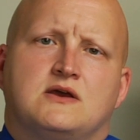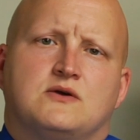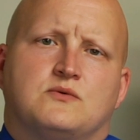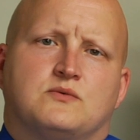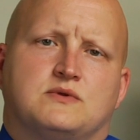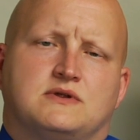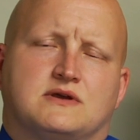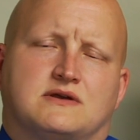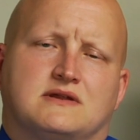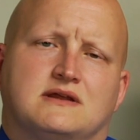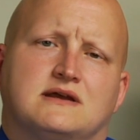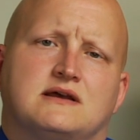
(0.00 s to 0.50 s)
When
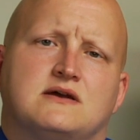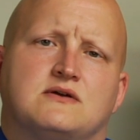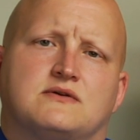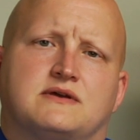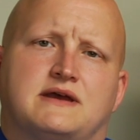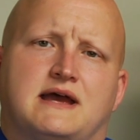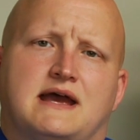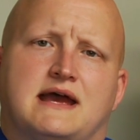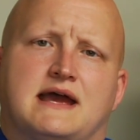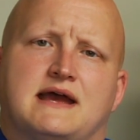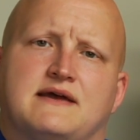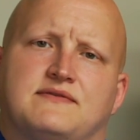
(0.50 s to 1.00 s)
you click
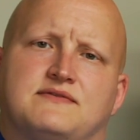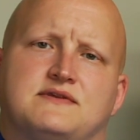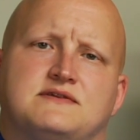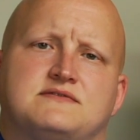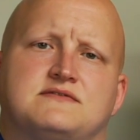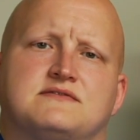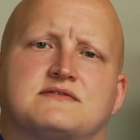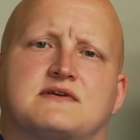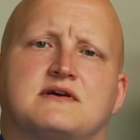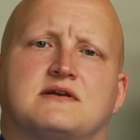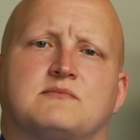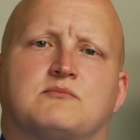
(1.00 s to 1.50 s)
OK, this
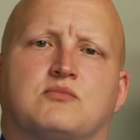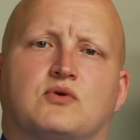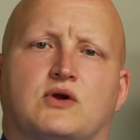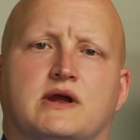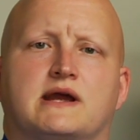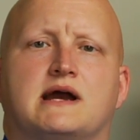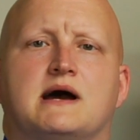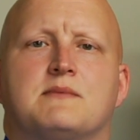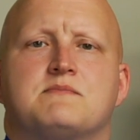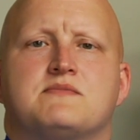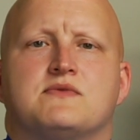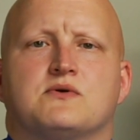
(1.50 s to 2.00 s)
is going to
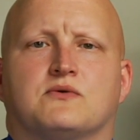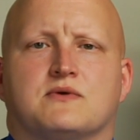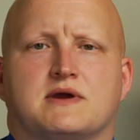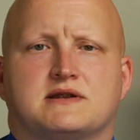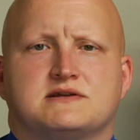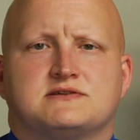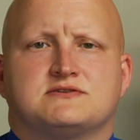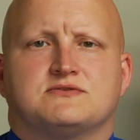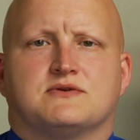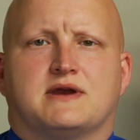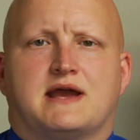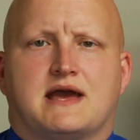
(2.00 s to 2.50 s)
bring up the
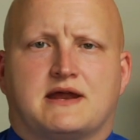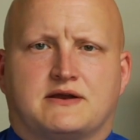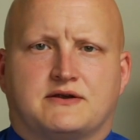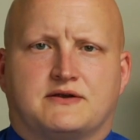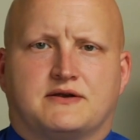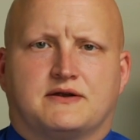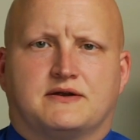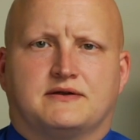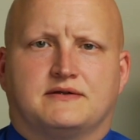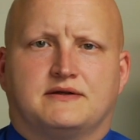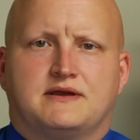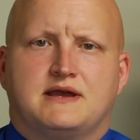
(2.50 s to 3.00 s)
registry
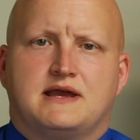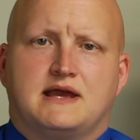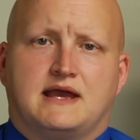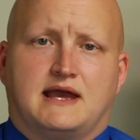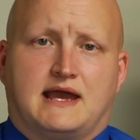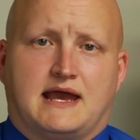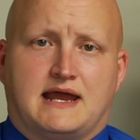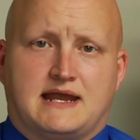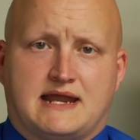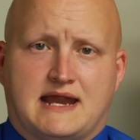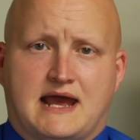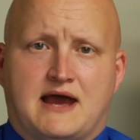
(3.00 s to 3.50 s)
editor.
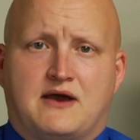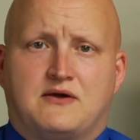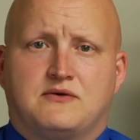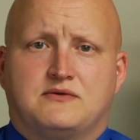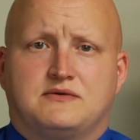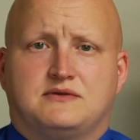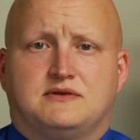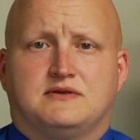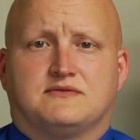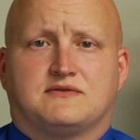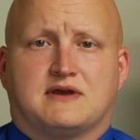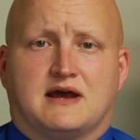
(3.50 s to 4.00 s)
And now
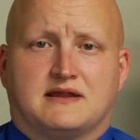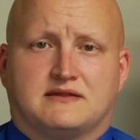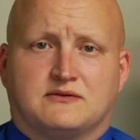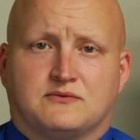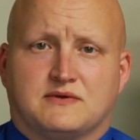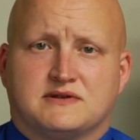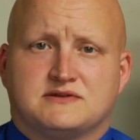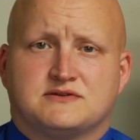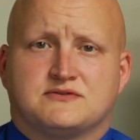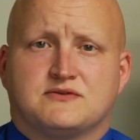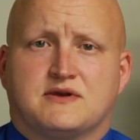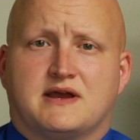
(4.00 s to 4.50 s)
you've got the
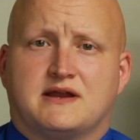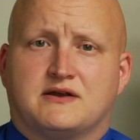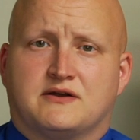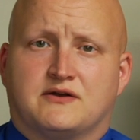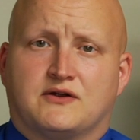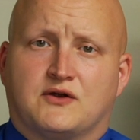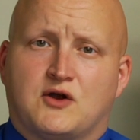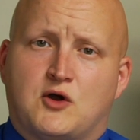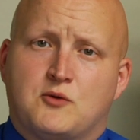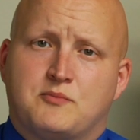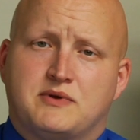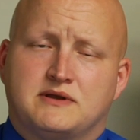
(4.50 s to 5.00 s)
registry
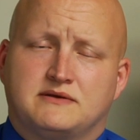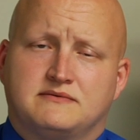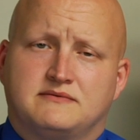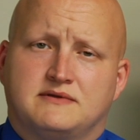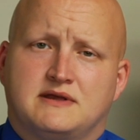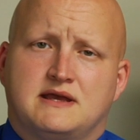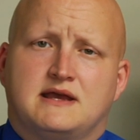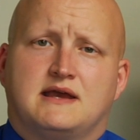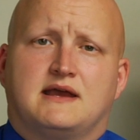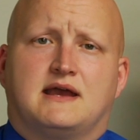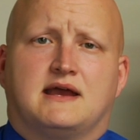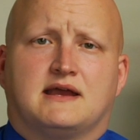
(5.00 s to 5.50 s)
editor open
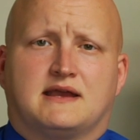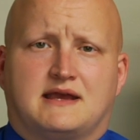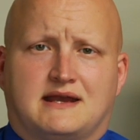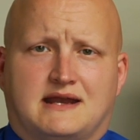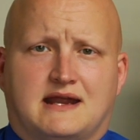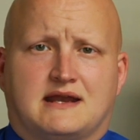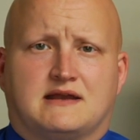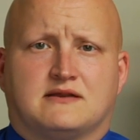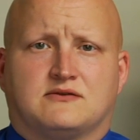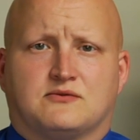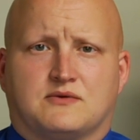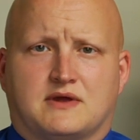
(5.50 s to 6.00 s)
and can
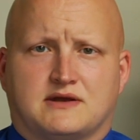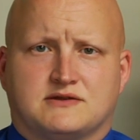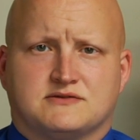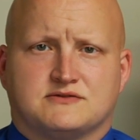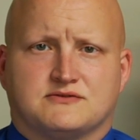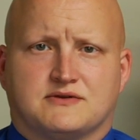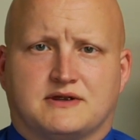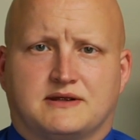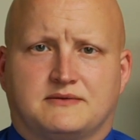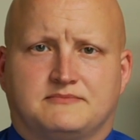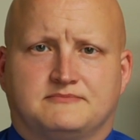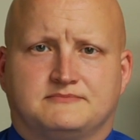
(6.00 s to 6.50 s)
edit the
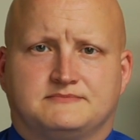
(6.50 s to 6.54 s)
registry.